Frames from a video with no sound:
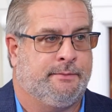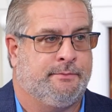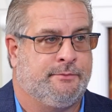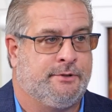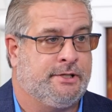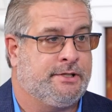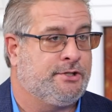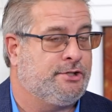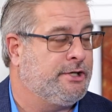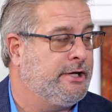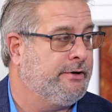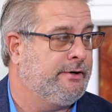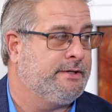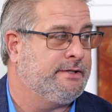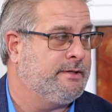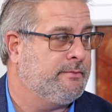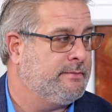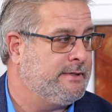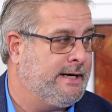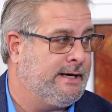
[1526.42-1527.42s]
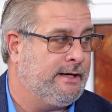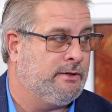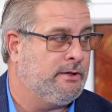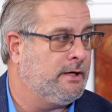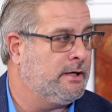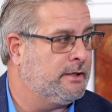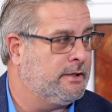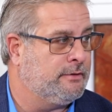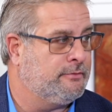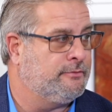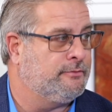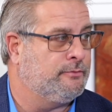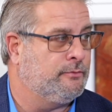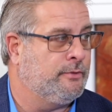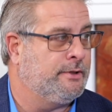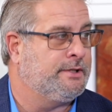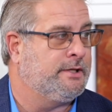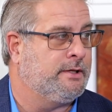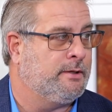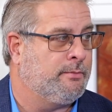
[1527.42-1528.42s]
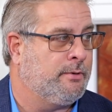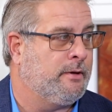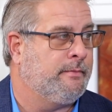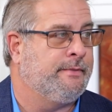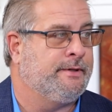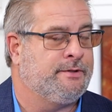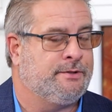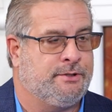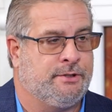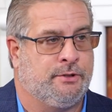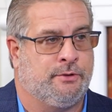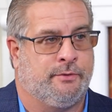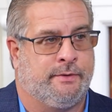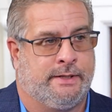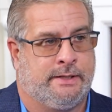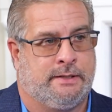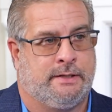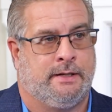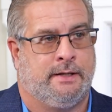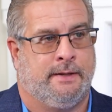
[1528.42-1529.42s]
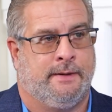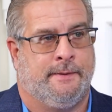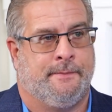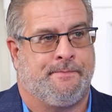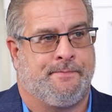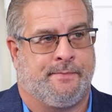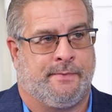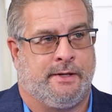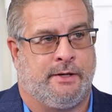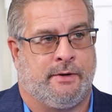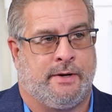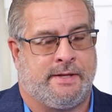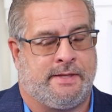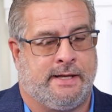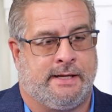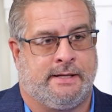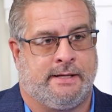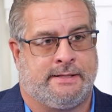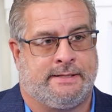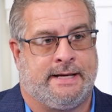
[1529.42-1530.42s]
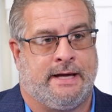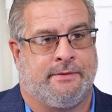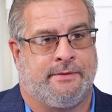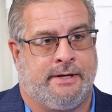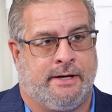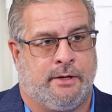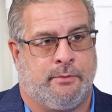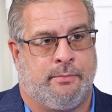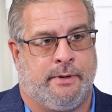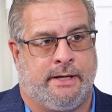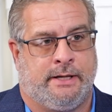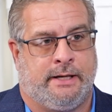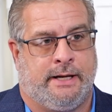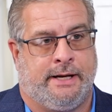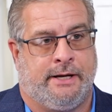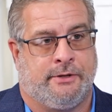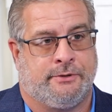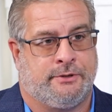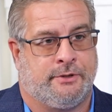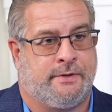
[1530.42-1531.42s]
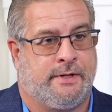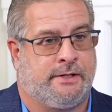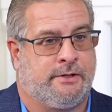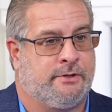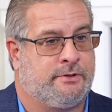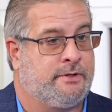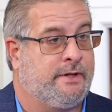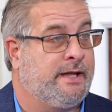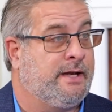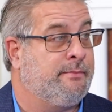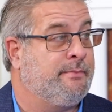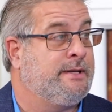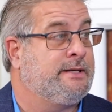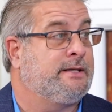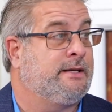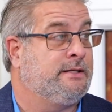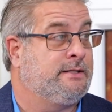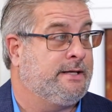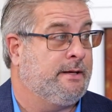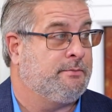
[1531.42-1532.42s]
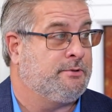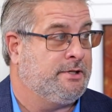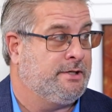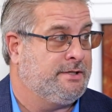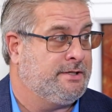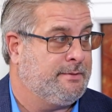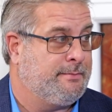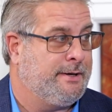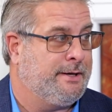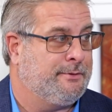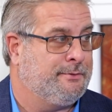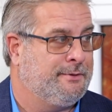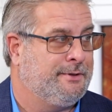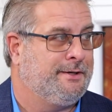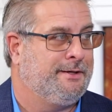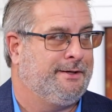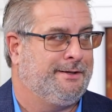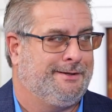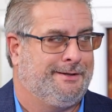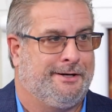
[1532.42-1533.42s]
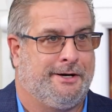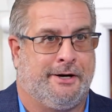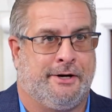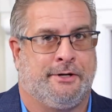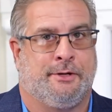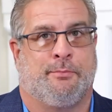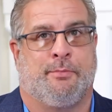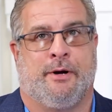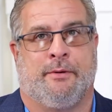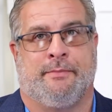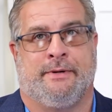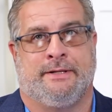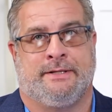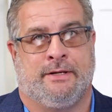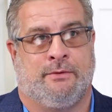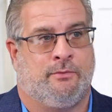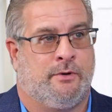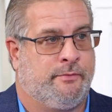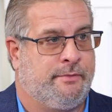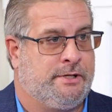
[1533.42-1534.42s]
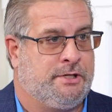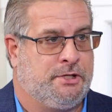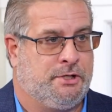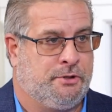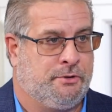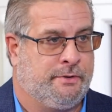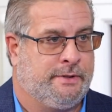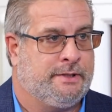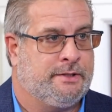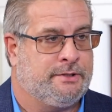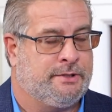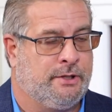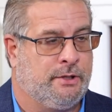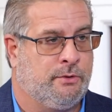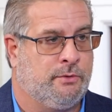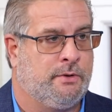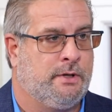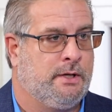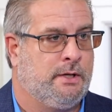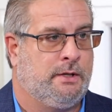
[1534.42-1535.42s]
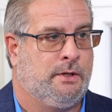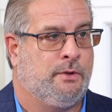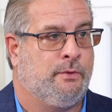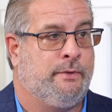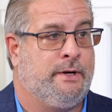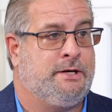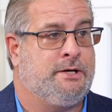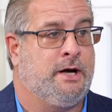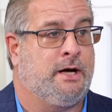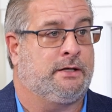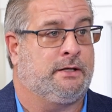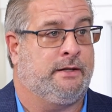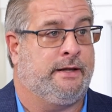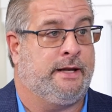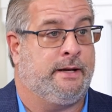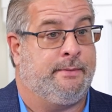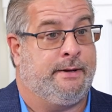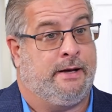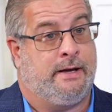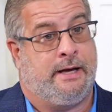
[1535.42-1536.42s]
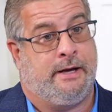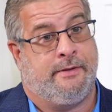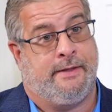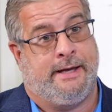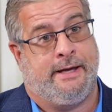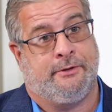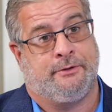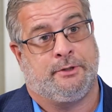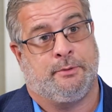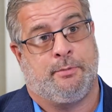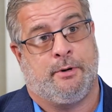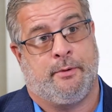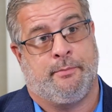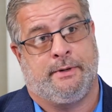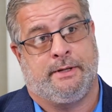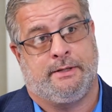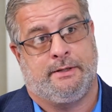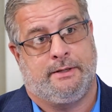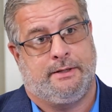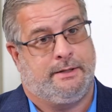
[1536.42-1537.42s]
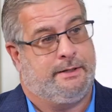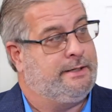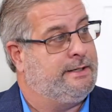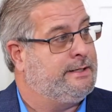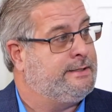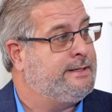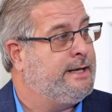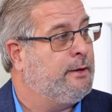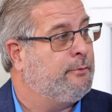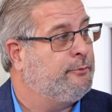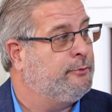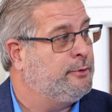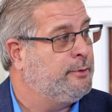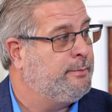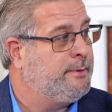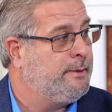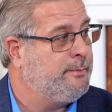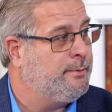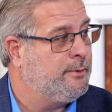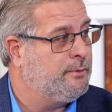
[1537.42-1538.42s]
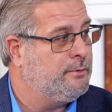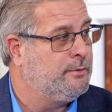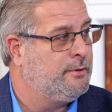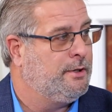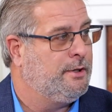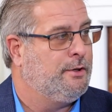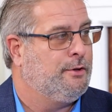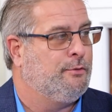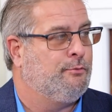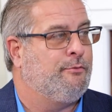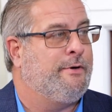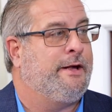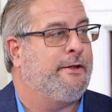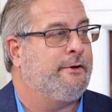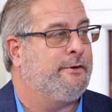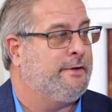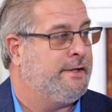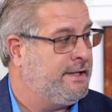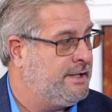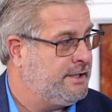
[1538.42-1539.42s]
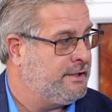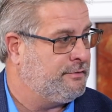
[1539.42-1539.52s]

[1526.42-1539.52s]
just share in some dialogue of what the departments do. And I think it's out there, but I also think there's a lot of misconceptions about our departments and what we do. And so we talked a lot about how the health department is helpful to people rather than the